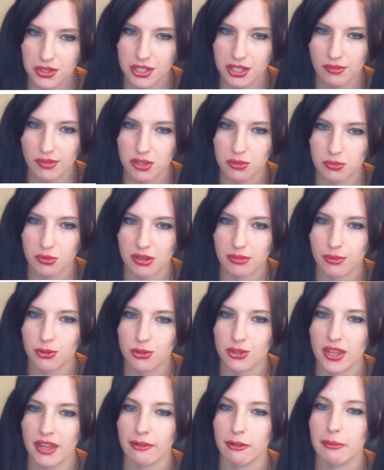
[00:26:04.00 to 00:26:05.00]
of this reboot
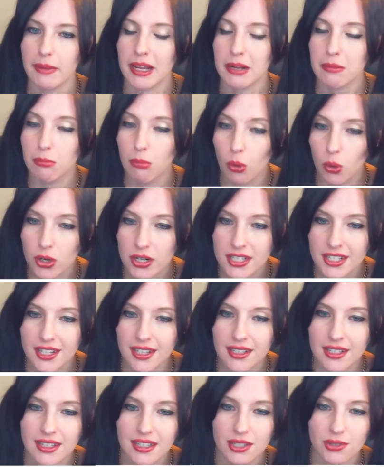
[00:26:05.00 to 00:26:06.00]
so they will make more
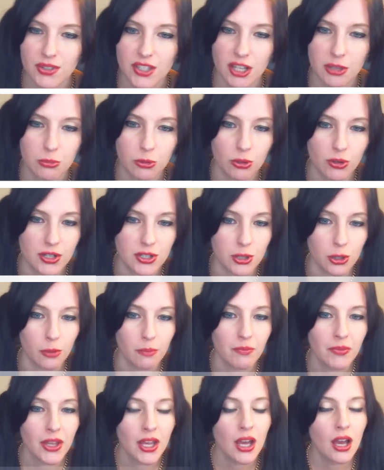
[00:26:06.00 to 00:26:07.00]
seasons of Sailor Moon Crystal?